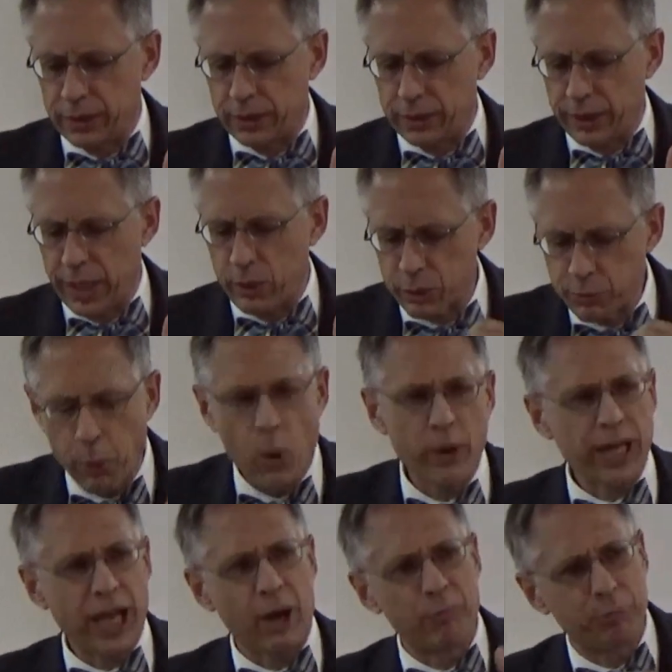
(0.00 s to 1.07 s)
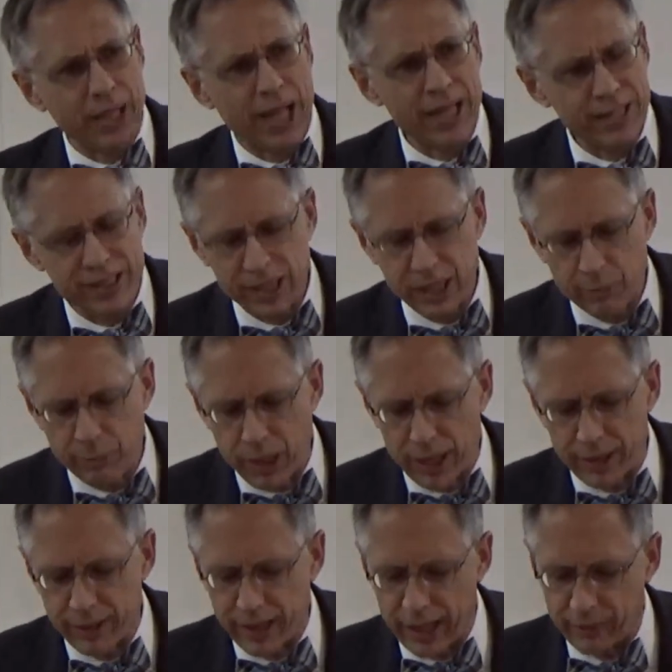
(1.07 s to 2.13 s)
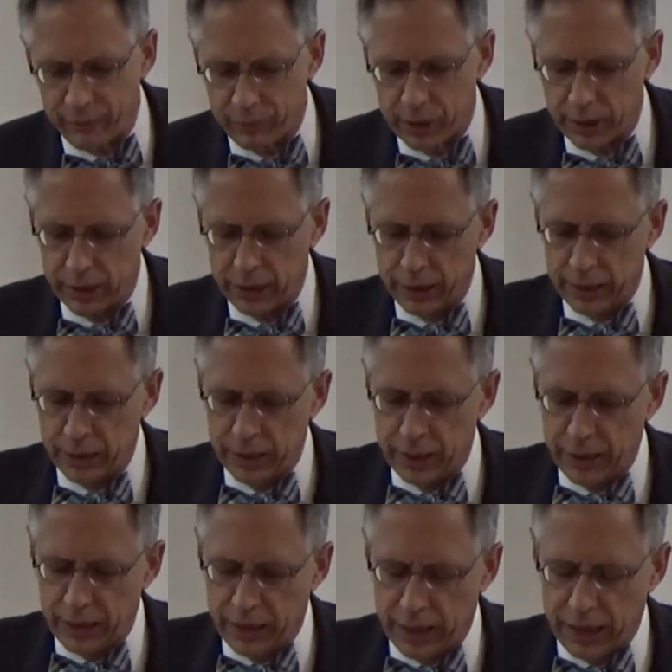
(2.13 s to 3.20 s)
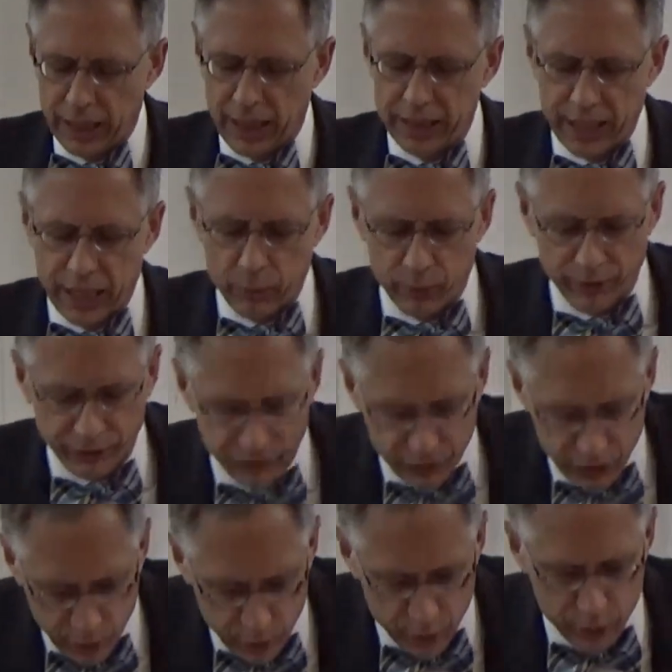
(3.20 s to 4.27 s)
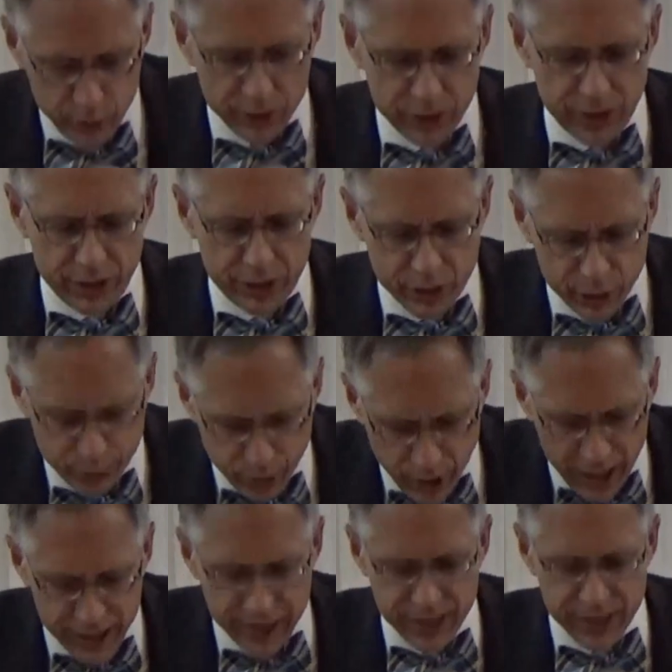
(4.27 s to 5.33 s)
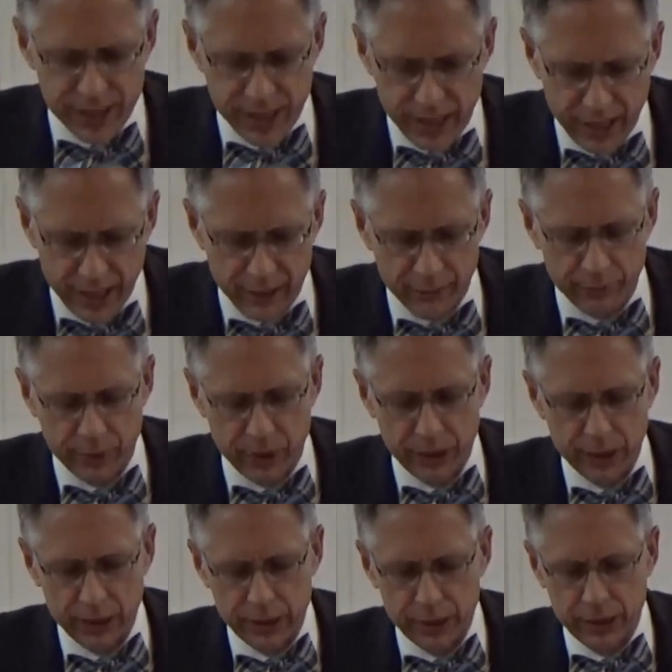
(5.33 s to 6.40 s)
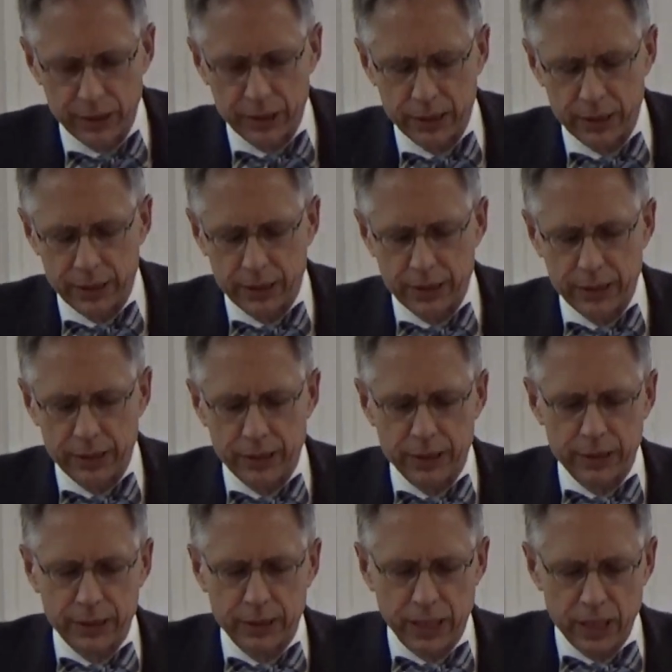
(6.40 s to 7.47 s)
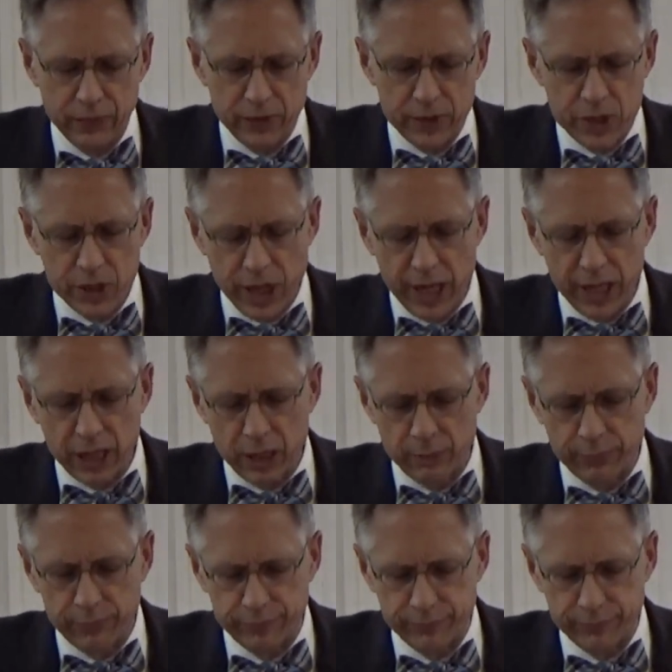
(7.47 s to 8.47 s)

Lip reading: He was pouring out blessing upon them, and they refused to trust him. Even Jacob.